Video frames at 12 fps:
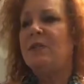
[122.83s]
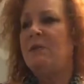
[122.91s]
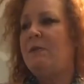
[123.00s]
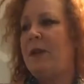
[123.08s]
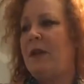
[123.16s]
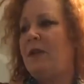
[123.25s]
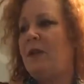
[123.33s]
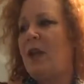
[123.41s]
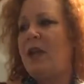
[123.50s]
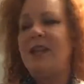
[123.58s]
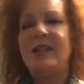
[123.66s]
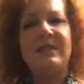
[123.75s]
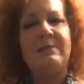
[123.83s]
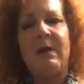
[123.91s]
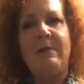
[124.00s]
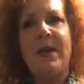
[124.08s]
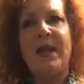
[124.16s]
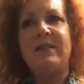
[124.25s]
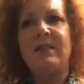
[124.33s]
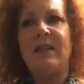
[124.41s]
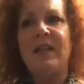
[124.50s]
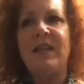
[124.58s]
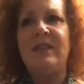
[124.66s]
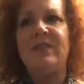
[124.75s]
know, some of my clients, some of my
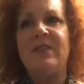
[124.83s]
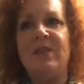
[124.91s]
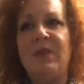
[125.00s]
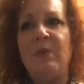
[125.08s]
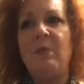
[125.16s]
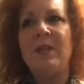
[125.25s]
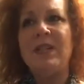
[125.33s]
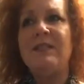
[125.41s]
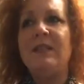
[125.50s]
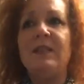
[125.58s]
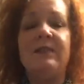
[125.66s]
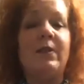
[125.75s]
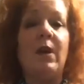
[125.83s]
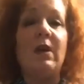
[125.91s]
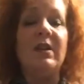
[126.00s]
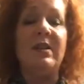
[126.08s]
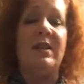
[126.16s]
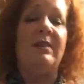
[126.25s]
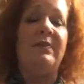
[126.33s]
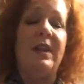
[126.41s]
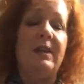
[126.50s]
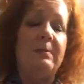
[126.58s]
past clients, you know, they wanted to live long enough.